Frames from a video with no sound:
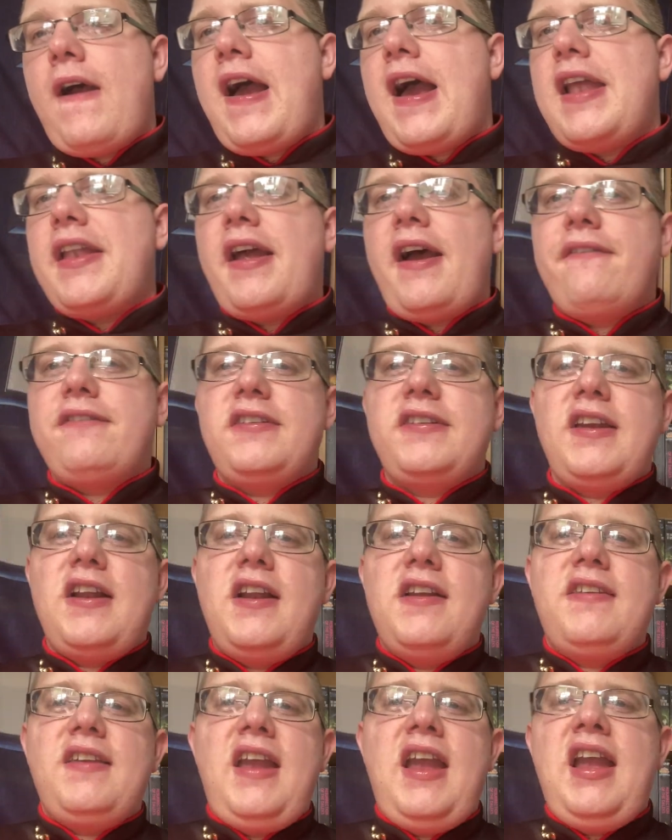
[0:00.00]
and I have to say
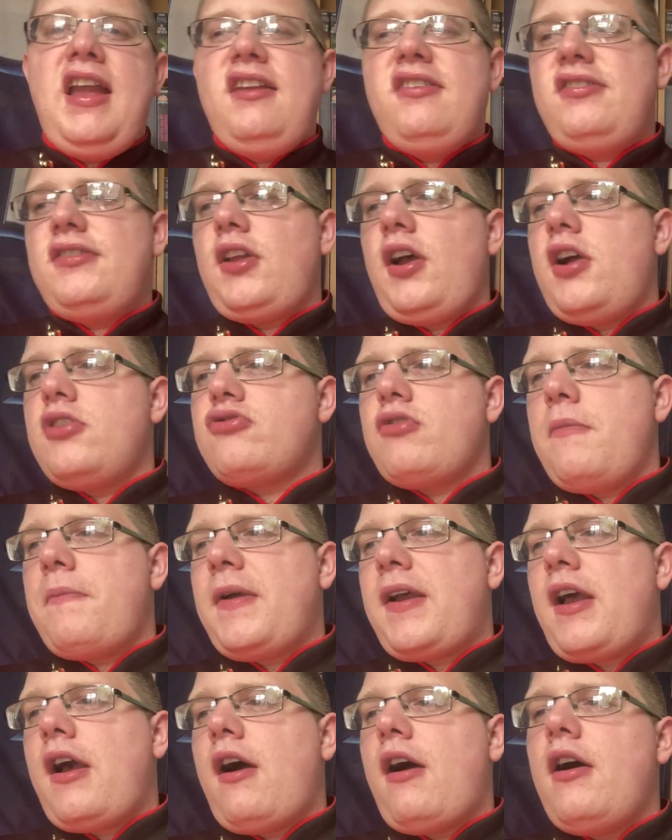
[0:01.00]
this, it is Star Trek
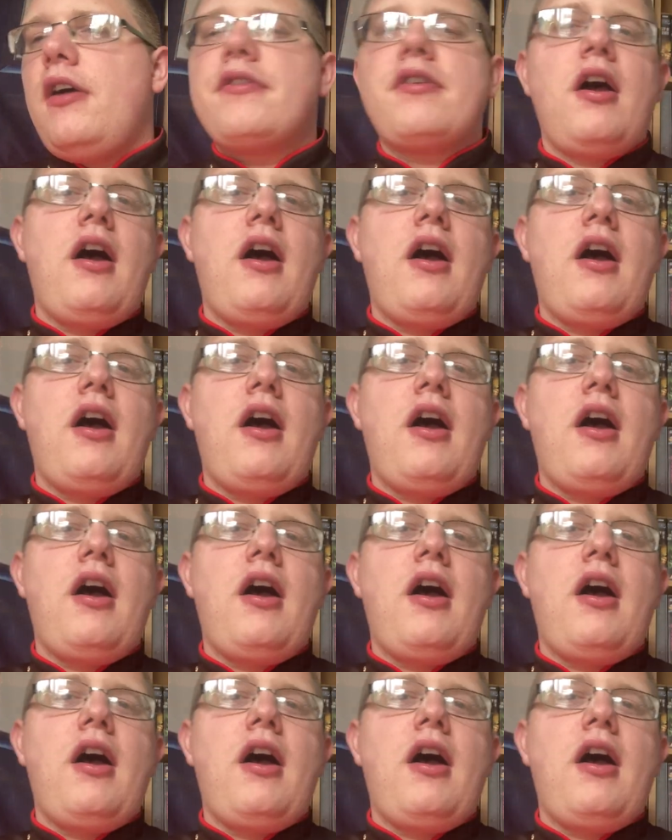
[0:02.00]
Picard.